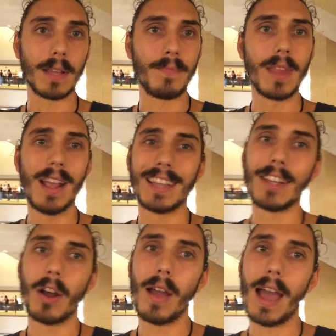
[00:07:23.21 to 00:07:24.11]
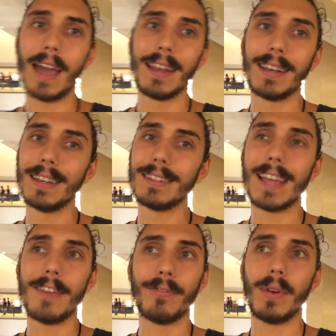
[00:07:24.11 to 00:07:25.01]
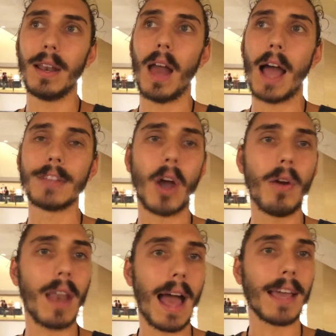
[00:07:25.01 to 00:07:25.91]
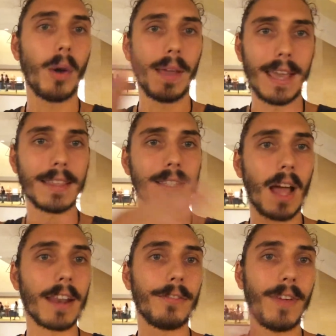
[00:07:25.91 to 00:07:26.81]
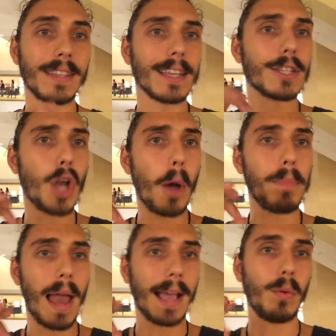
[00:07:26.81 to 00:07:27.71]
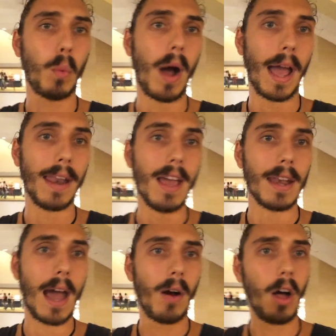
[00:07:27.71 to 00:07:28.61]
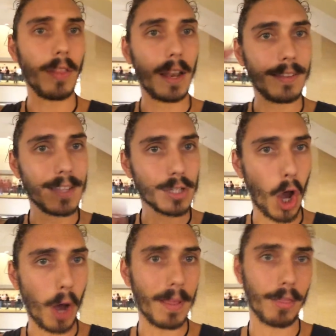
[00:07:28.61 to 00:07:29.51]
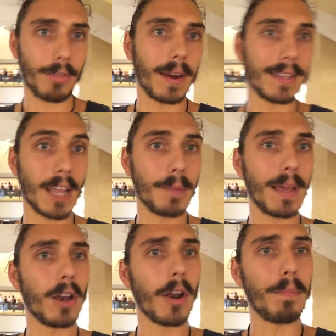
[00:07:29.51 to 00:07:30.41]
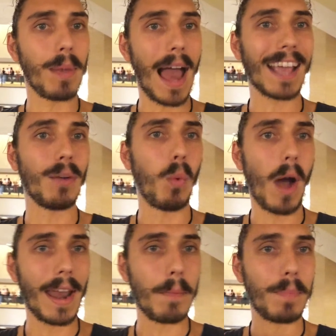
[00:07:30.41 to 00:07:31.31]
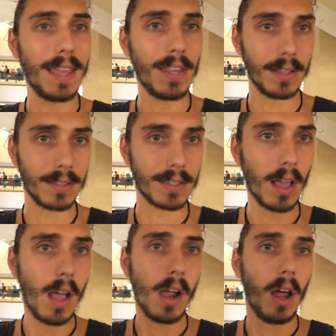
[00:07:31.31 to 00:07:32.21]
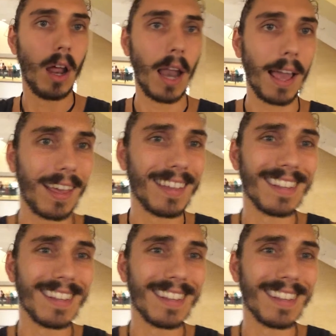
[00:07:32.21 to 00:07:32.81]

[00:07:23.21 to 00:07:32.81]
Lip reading: And you know, if I don't like going either side of the fence, it's not black and white. Now in this comment thread, it's going to be a lot of black and white opinions, like.